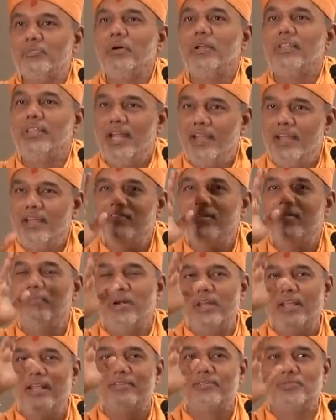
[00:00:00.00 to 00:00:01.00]
but then
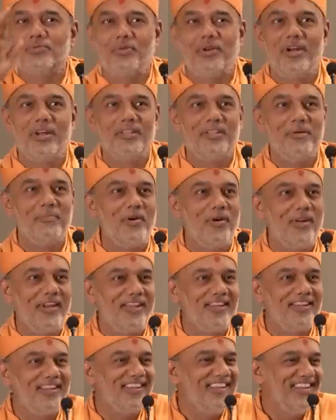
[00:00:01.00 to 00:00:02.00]
everybody has to run in the morning.